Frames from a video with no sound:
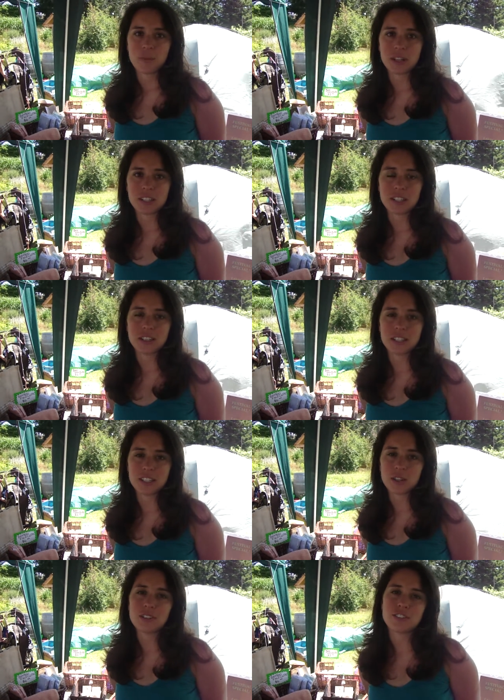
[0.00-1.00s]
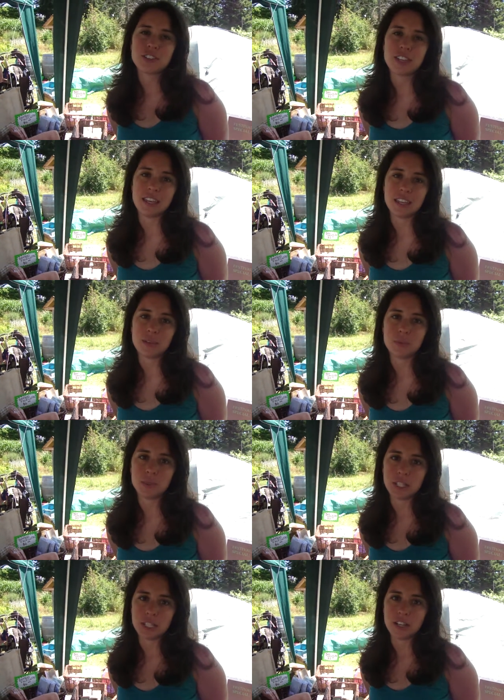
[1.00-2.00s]
Well, here at Eco Everything,
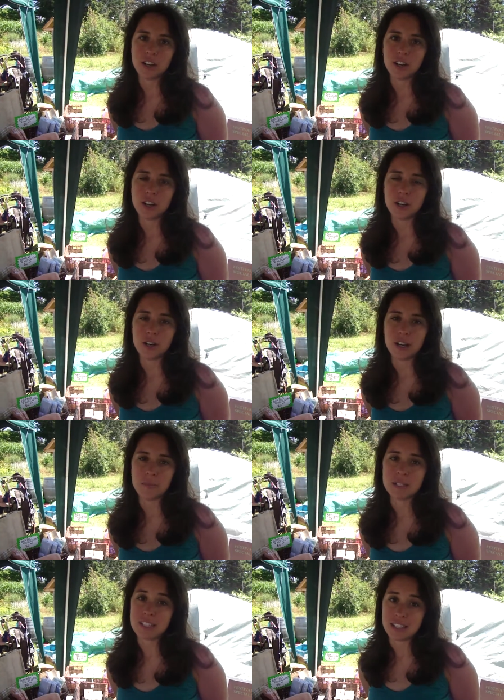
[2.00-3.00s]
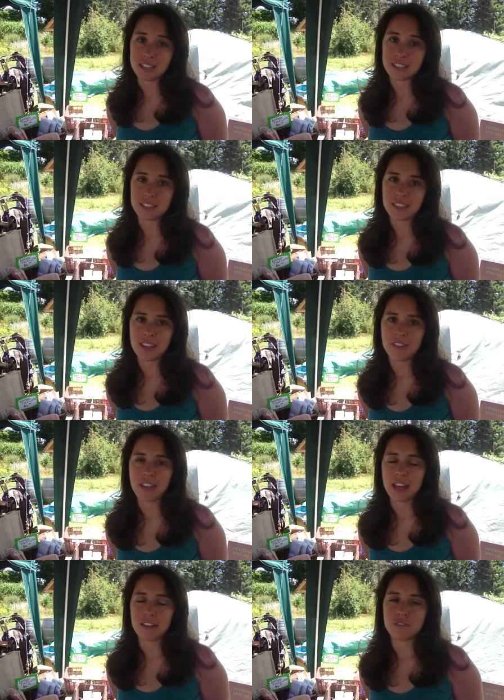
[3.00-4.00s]
we are a business
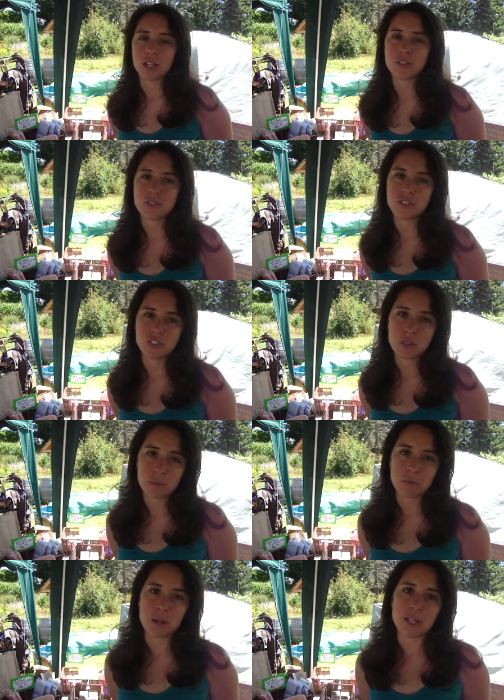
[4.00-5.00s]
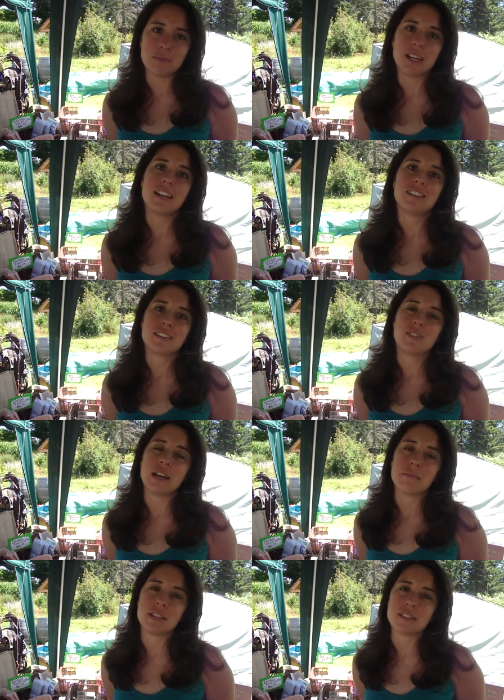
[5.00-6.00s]
that follows the triple bottom line. So
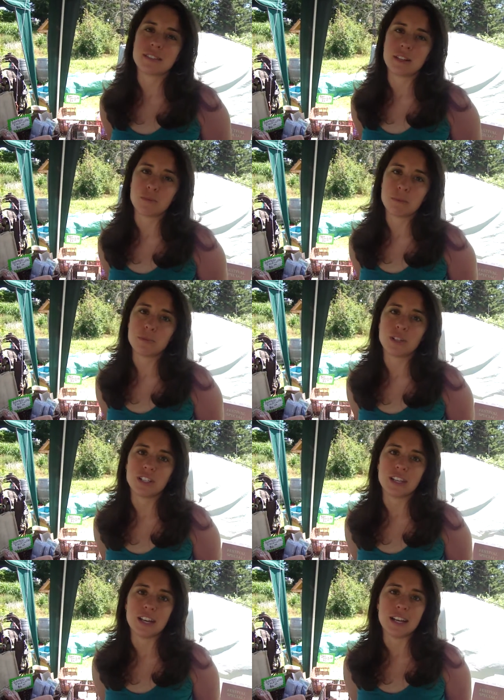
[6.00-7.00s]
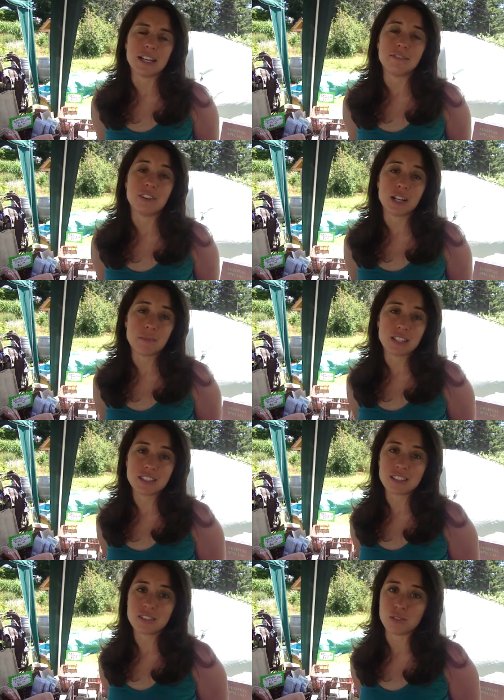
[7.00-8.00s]
that means that we put uh,
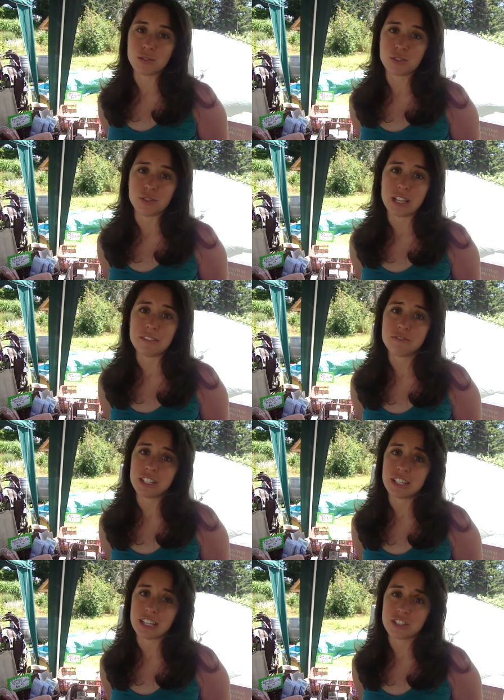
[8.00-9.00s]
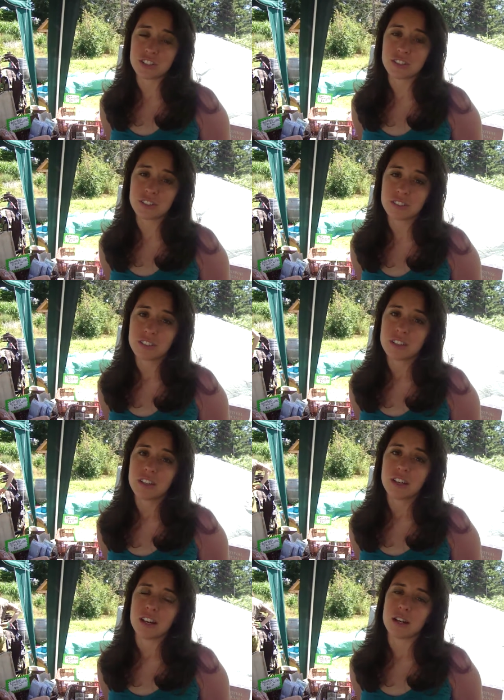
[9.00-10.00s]
environmental, social, and financial
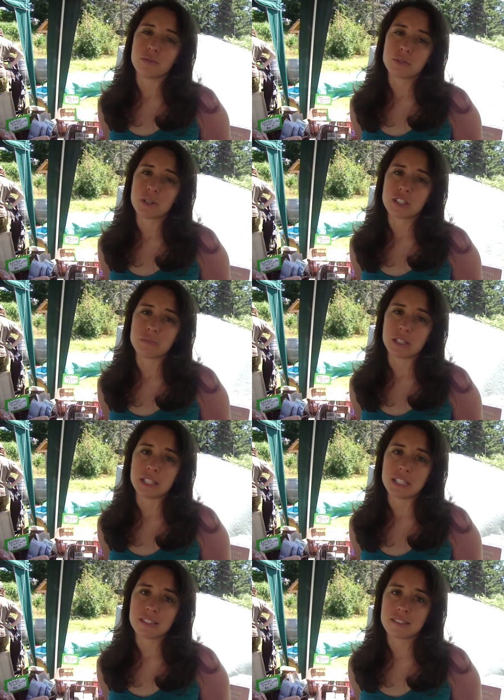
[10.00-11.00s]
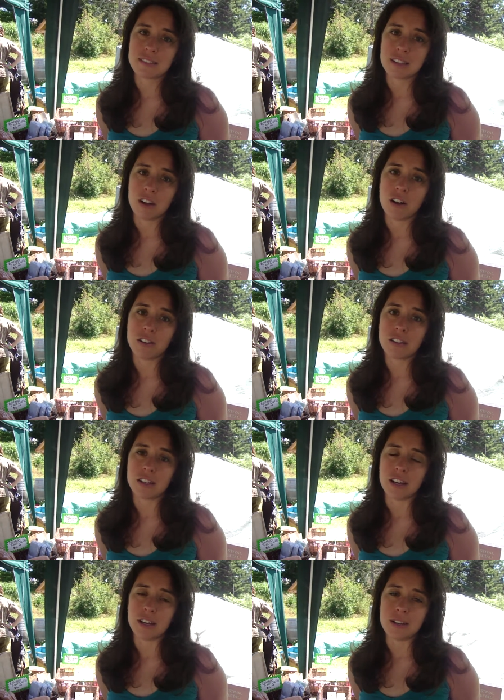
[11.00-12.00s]
uh, responsibilities all
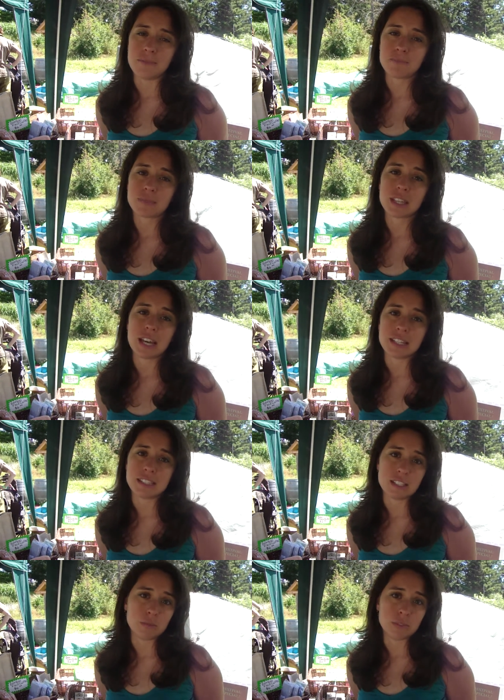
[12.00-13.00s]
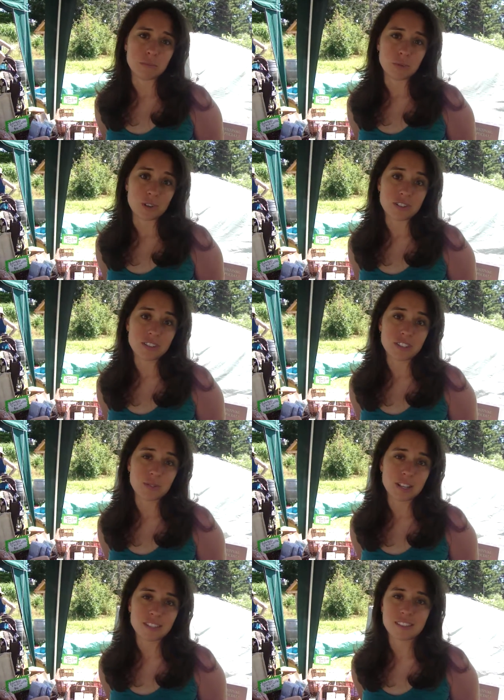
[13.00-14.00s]
uh, as equal importance to
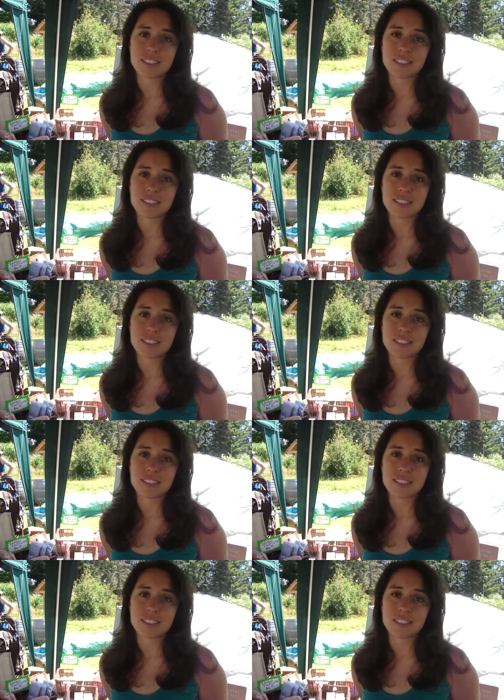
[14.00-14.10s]
us.